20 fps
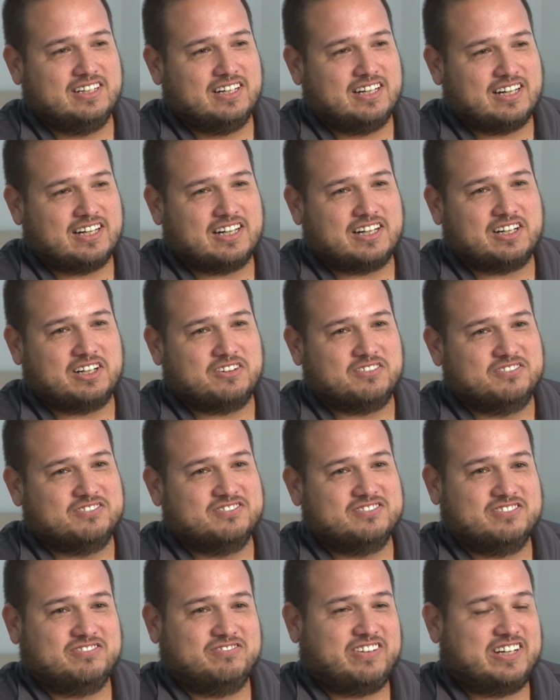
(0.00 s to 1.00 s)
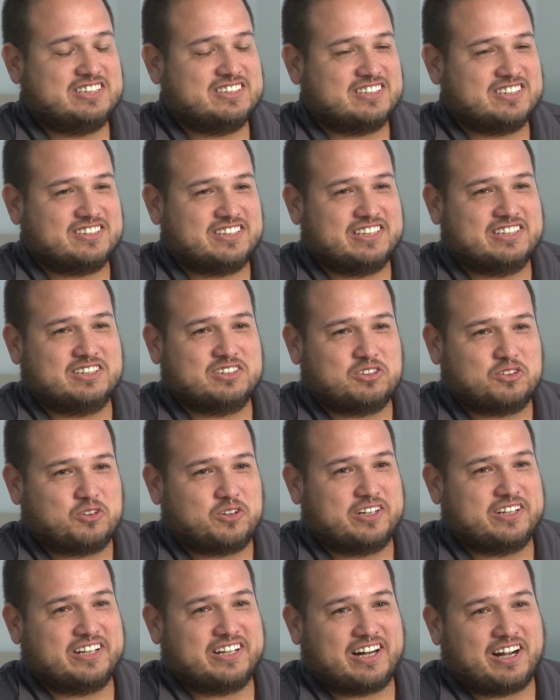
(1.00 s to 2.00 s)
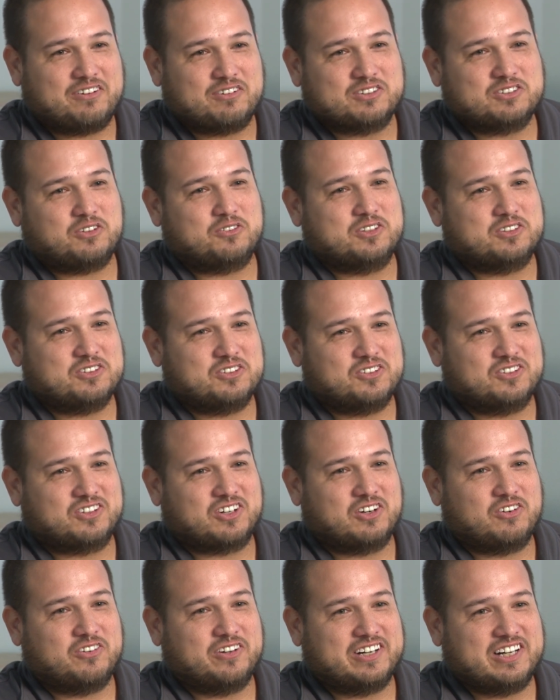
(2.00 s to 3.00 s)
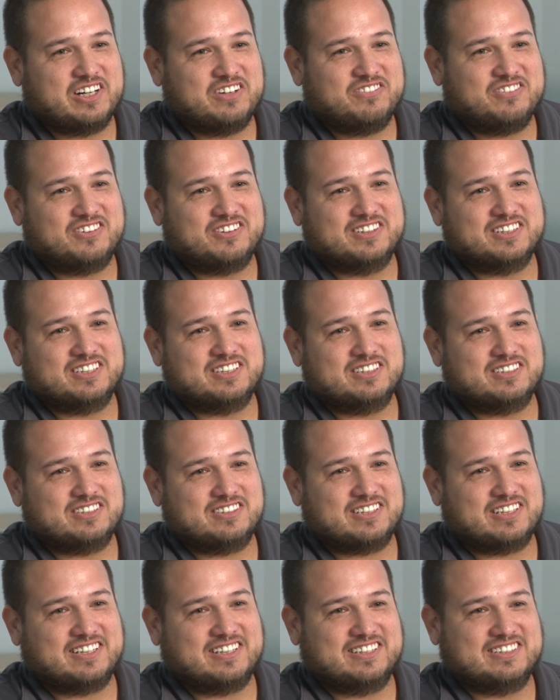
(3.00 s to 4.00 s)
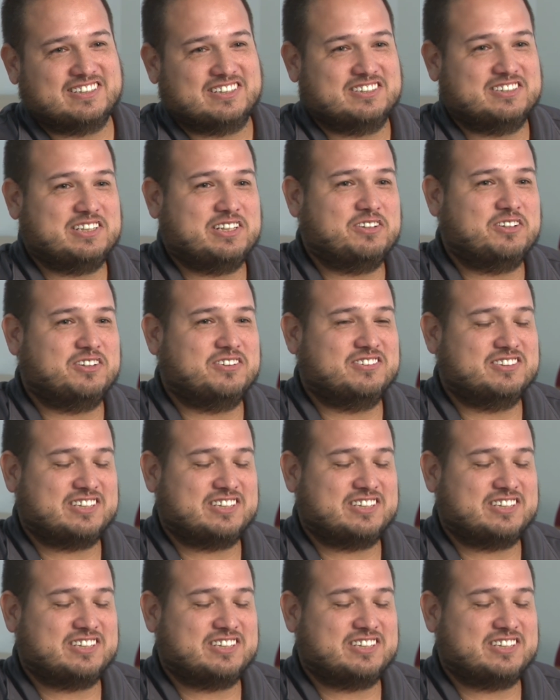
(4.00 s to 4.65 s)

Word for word: um, basically, the story that I was always told growing up was uh, since he,